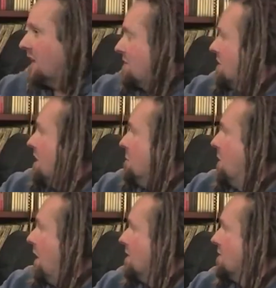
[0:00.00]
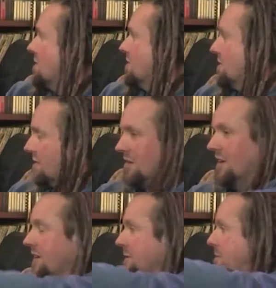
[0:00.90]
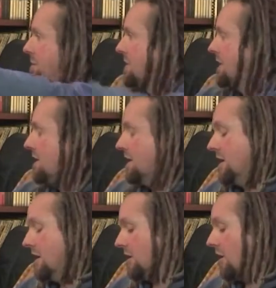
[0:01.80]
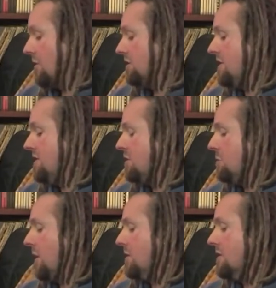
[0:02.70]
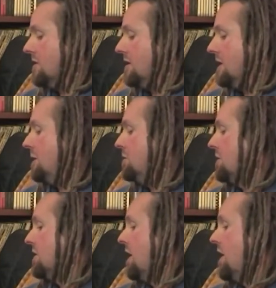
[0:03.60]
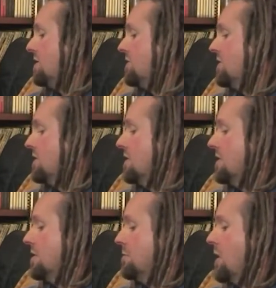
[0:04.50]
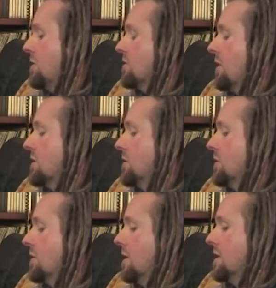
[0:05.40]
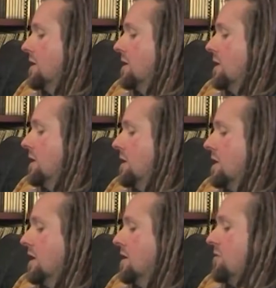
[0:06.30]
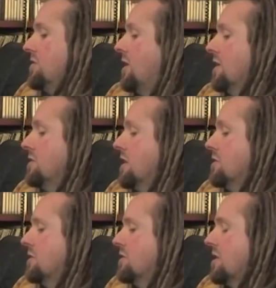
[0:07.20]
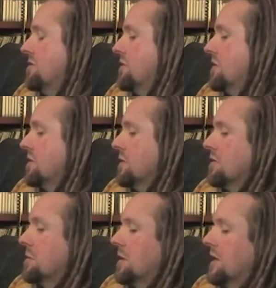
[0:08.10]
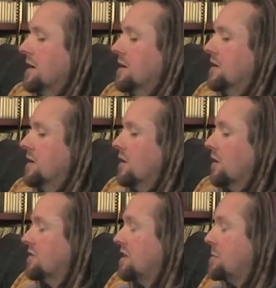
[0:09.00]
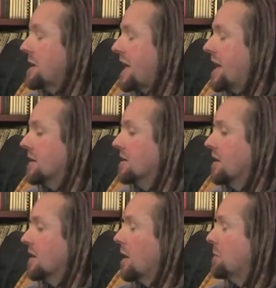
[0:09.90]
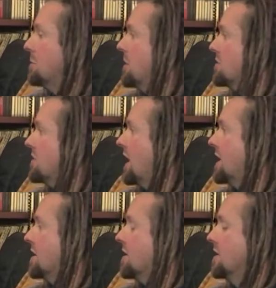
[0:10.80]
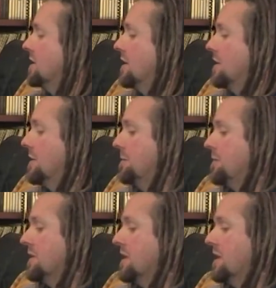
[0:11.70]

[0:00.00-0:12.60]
Yeah. He's had to come past us, and like, and I, I've seen this bloke. He was on a large motorcycle, like uh, 500, 750 or something like that. I see him again a couple of months later. Oh, really?